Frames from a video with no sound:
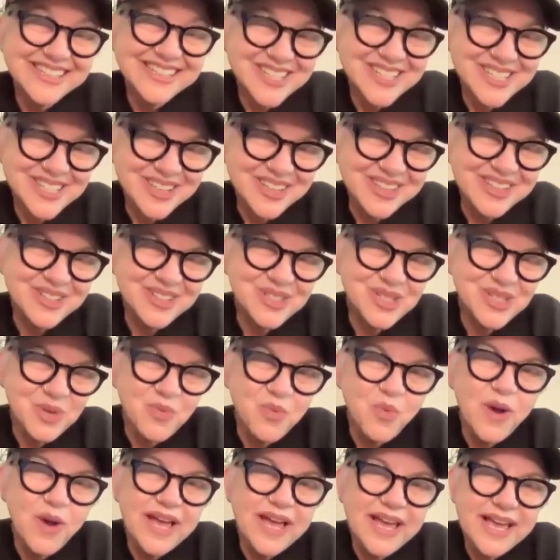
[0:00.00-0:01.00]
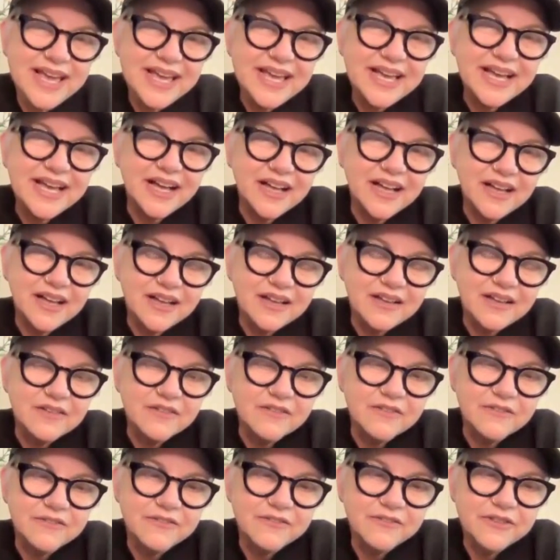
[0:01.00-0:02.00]
So there's a way
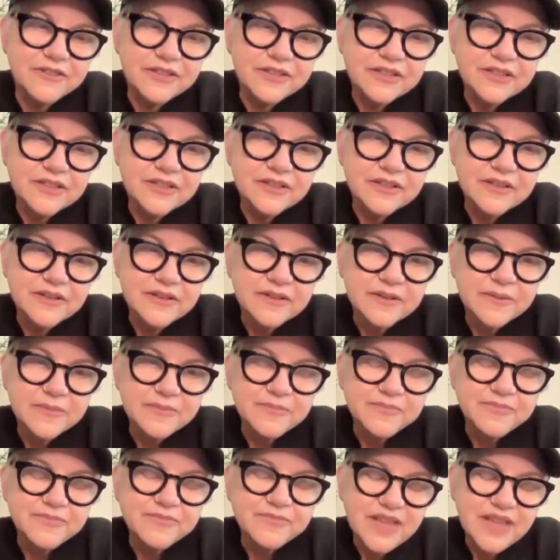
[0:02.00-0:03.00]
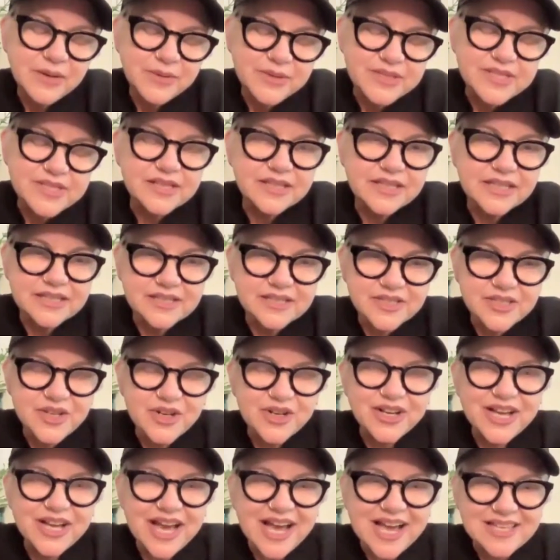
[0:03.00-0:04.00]
of, that was a little
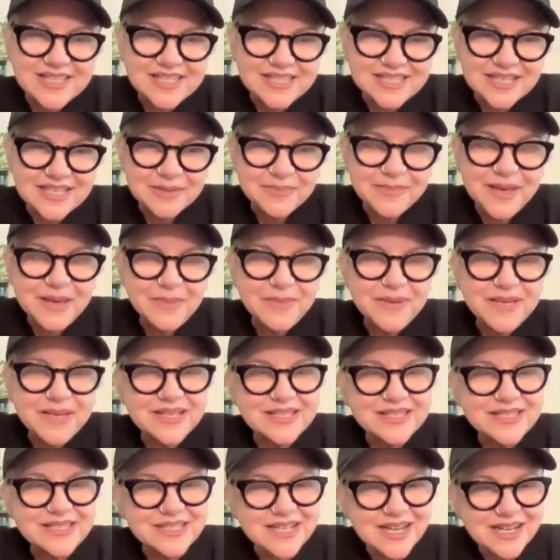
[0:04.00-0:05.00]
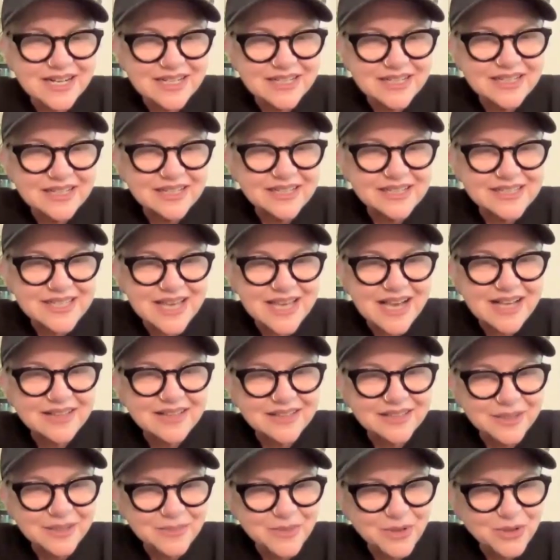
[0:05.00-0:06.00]
sarcastic. Maybe it's not
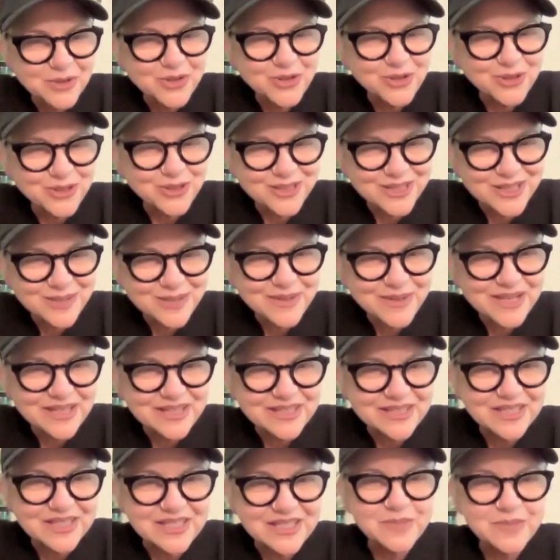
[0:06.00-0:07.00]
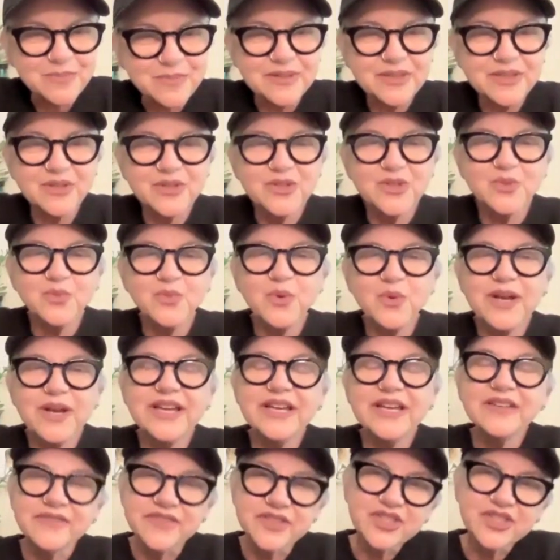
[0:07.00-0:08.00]
exactly emotional independence, but there's a
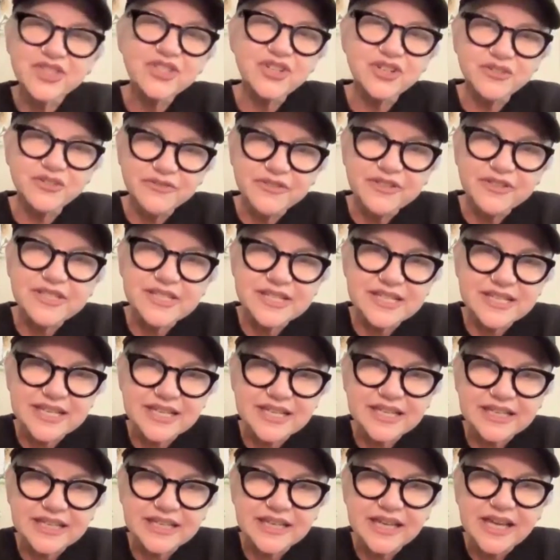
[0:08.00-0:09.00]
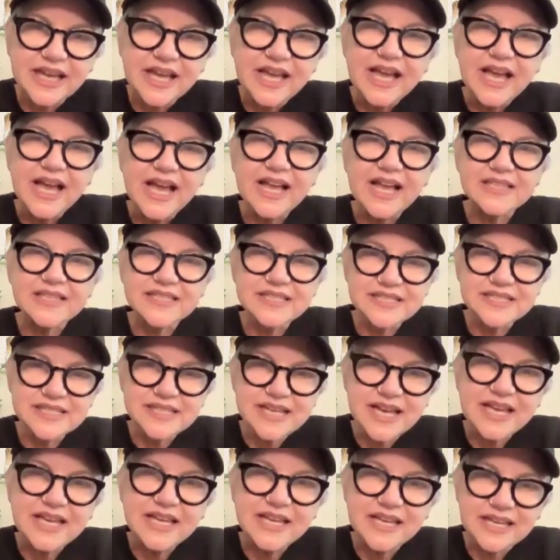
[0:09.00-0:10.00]
way of surfacing and
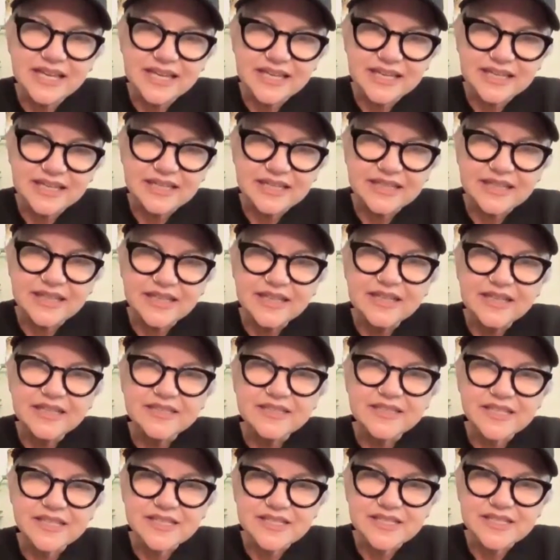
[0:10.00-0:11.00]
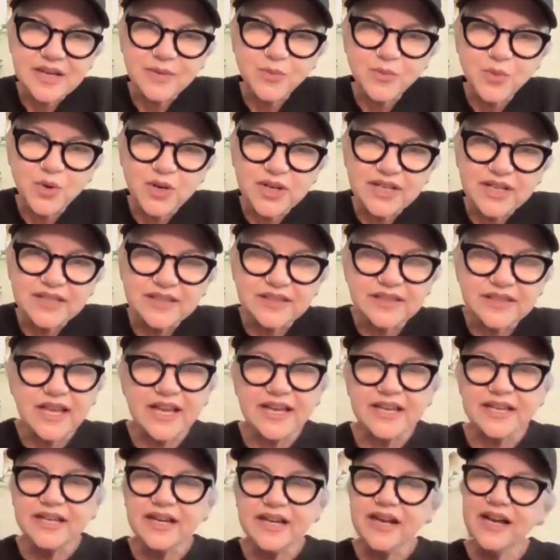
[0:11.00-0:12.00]
saying to someone
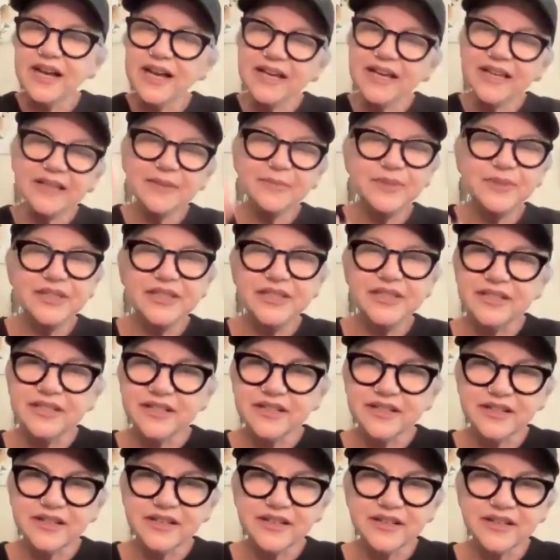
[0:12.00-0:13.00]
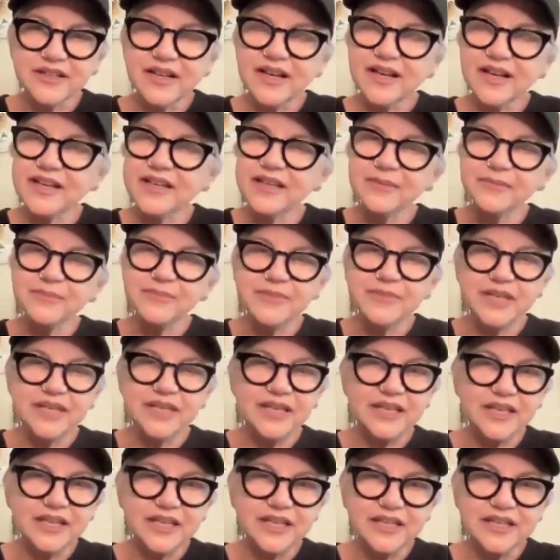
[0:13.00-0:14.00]
like, I am here, I am
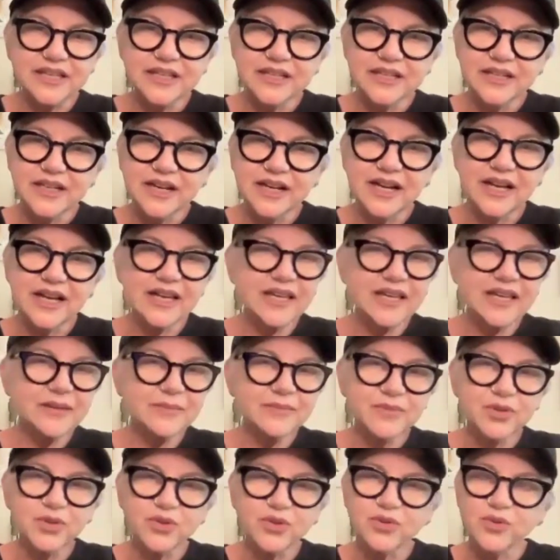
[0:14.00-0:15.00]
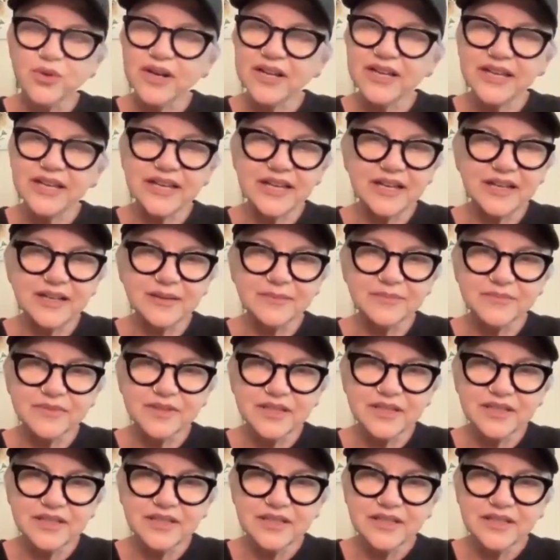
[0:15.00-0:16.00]
me, I am who I am.
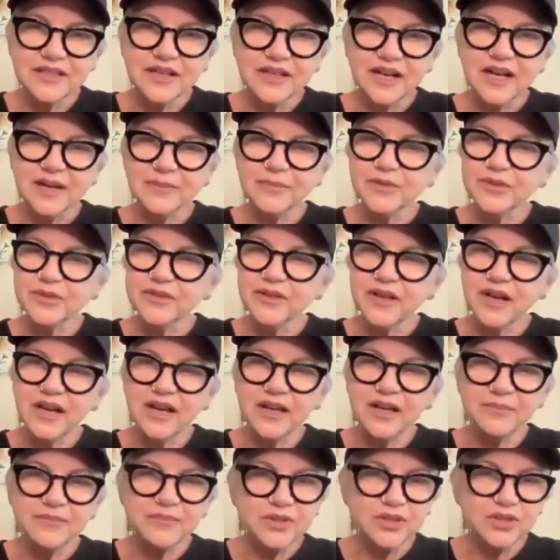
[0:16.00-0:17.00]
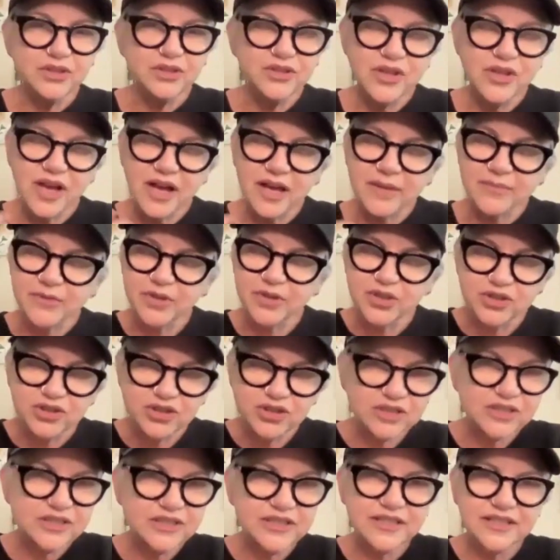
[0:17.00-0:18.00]
I'm
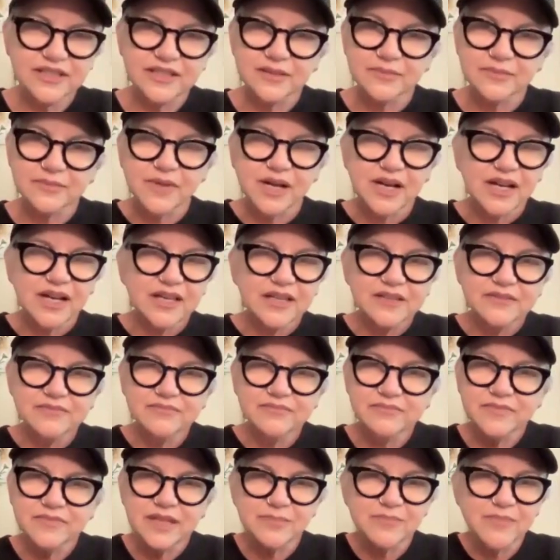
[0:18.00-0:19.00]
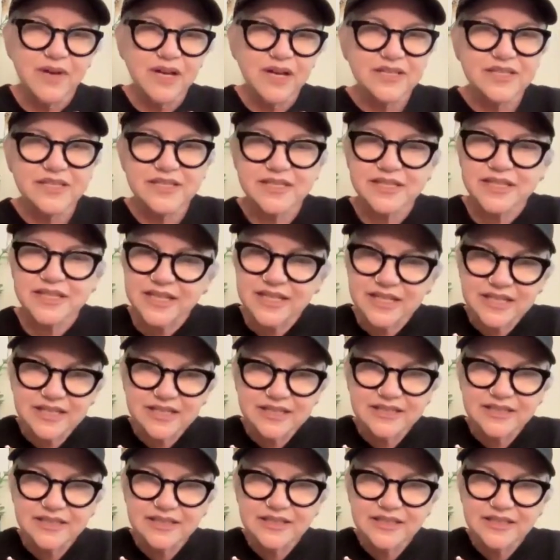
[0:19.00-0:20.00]
good in my
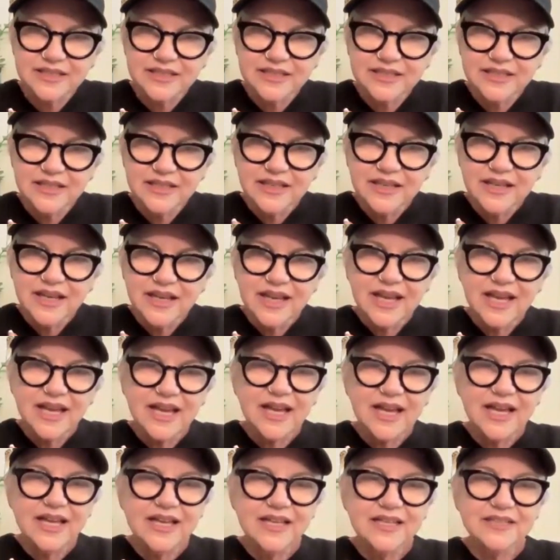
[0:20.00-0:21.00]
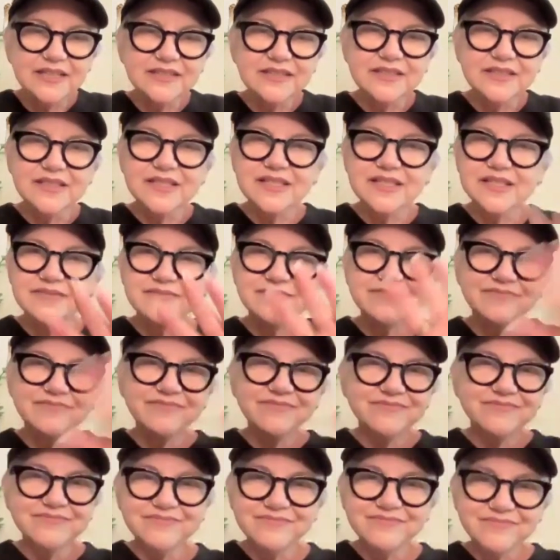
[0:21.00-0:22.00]
skin, and
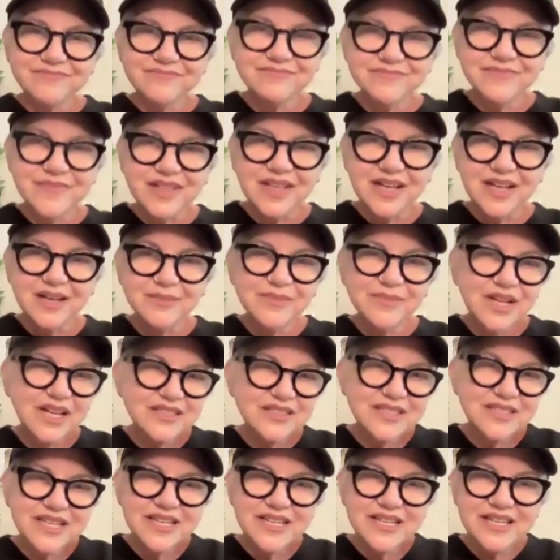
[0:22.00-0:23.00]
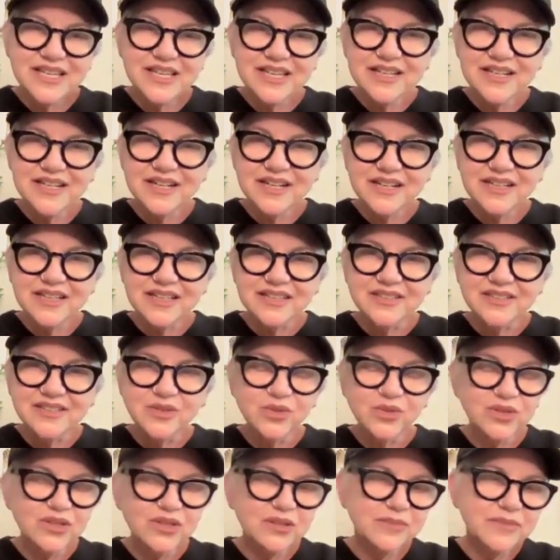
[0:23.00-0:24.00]
I'm not taking it on,
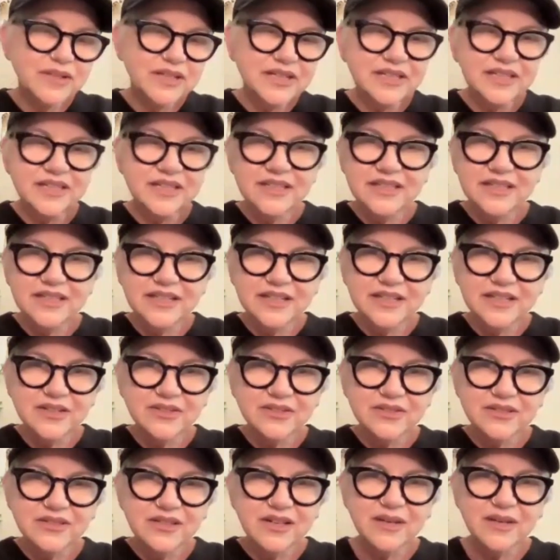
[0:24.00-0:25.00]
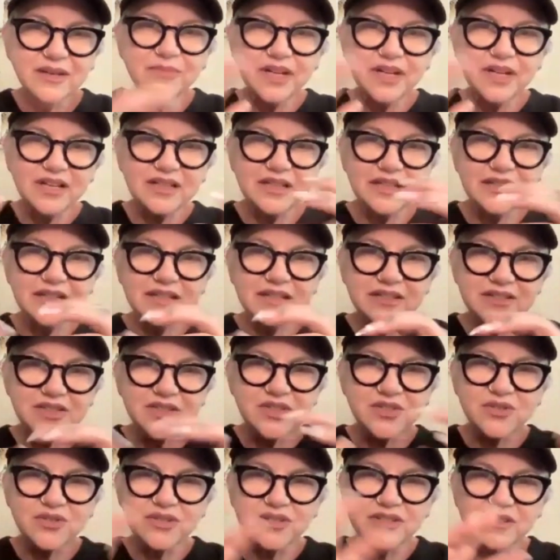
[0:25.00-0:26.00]
nor am I, I'm not going to
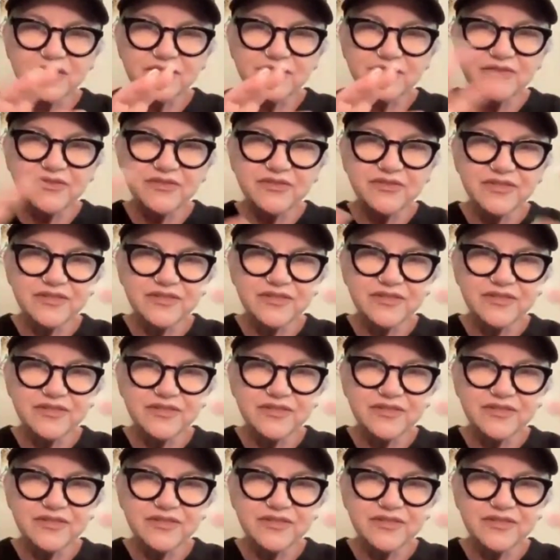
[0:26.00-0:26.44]
sort of